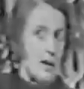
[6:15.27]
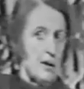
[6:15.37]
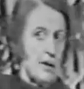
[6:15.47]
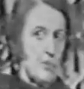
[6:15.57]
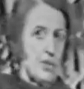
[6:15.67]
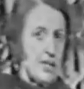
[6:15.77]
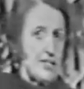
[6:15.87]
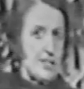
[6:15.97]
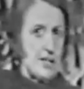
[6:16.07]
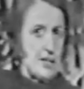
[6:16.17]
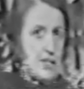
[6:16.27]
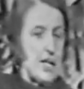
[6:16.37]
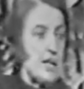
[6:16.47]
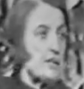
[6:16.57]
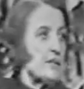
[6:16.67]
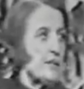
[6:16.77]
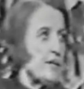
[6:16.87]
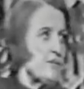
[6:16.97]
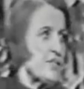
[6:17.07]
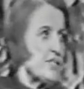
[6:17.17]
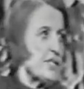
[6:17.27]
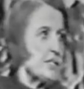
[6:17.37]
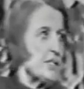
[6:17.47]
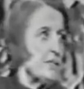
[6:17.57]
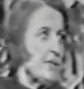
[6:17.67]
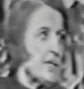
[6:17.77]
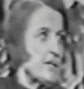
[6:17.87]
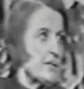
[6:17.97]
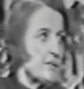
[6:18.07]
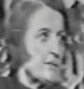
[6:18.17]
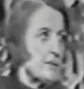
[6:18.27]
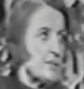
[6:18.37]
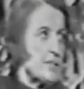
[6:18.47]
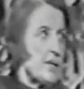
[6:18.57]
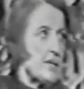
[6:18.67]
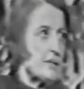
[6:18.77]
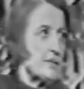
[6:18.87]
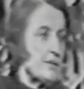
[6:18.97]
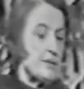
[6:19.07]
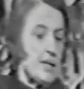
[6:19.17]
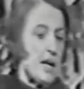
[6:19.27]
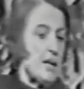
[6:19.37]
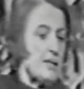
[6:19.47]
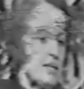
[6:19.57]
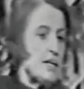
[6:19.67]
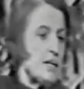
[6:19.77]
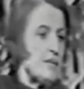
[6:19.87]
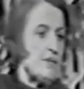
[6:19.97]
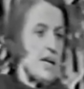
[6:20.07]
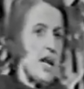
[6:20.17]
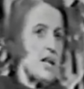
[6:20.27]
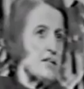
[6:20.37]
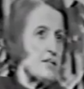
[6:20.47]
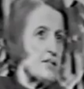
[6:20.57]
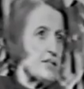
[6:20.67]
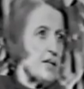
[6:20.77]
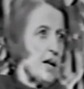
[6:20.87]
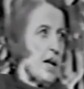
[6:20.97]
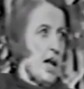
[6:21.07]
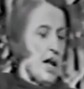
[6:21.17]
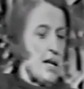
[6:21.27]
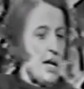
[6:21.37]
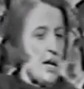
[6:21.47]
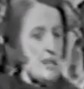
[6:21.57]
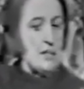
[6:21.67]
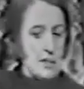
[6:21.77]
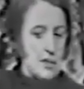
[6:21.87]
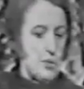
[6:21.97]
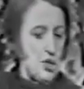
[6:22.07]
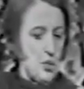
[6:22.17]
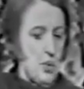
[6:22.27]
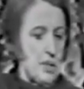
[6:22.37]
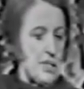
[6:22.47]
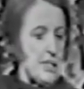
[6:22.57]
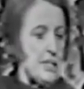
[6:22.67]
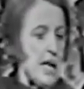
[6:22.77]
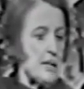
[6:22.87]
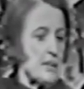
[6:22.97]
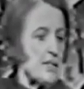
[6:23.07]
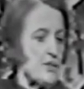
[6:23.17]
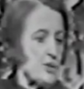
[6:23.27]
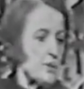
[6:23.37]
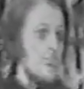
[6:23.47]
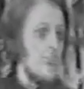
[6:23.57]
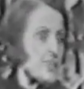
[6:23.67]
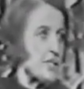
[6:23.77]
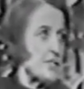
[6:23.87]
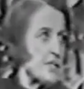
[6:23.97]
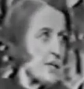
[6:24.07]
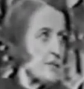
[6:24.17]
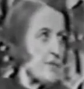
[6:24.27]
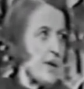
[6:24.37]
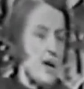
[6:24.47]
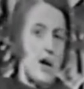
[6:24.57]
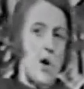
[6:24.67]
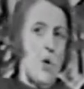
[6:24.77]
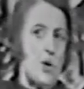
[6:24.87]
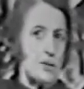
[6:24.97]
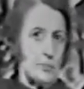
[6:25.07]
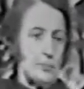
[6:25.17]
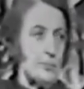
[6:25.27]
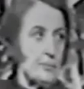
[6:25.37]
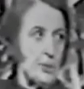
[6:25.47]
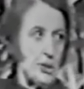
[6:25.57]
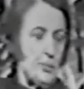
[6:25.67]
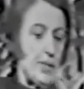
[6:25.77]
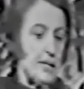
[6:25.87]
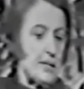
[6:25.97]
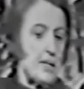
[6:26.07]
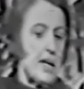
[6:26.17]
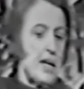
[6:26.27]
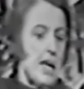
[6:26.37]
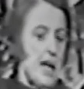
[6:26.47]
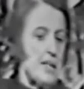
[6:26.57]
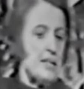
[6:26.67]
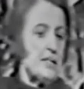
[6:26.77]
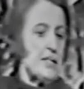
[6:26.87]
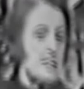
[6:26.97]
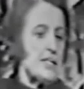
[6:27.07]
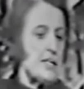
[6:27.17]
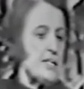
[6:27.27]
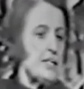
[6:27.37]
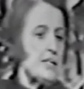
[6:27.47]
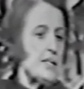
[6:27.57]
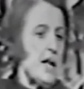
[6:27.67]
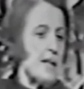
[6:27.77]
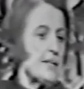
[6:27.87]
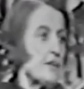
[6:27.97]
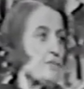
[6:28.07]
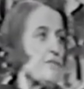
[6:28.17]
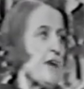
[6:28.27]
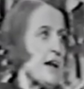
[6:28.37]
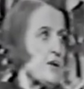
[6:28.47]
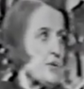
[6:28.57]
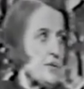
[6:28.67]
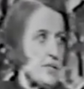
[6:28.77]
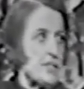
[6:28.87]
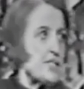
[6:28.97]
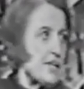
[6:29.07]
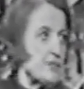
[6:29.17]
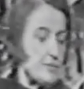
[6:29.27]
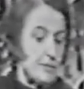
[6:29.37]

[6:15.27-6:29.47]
Well, I think that's inherent in everything that's living. It's inherent in any living entity, an entity which was not concerned with itself, or, put it better, an entity that did not value itself